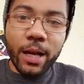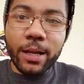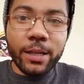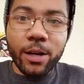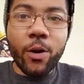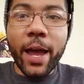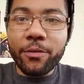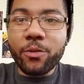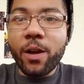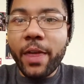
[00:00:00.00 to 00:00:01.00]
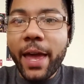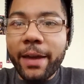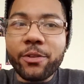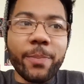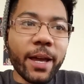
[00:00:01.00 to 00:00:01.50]
after all that,
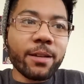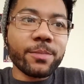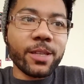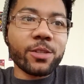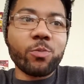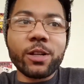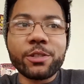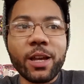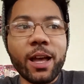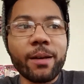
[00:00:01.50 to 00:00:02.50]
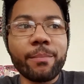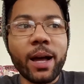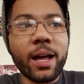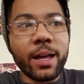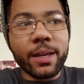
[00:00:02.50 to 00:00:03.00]
after Peckham gets one shot
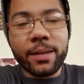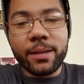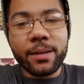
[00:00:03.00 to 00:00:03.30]
by